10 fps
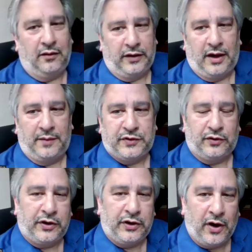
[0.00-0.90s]
yeah,
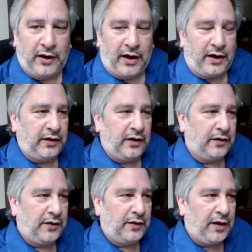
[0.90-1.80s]
absolutely.
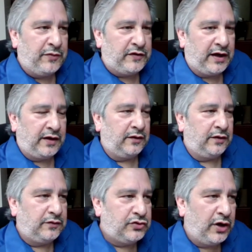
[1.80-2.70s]
I've been taking the
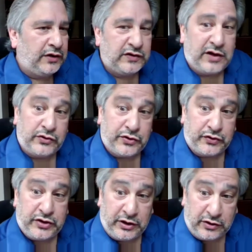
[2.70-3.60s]
train since I was
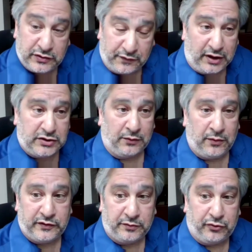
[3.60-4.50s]
13 years of age. I
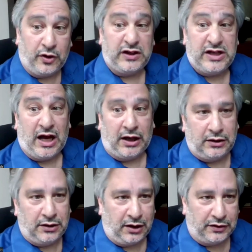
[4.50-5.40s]
went to Brooklyn Tech,
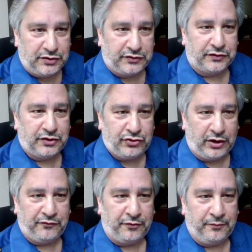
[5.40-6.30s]
so I took the
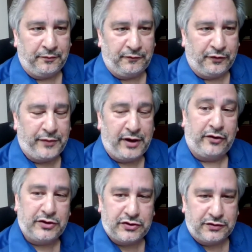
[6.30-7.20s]
train from Bay
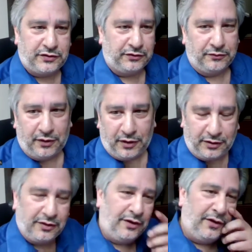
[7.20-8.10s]
Ridge to
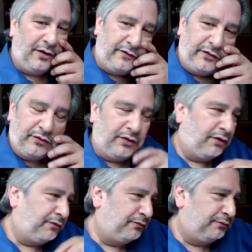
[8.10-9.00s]
DeKalb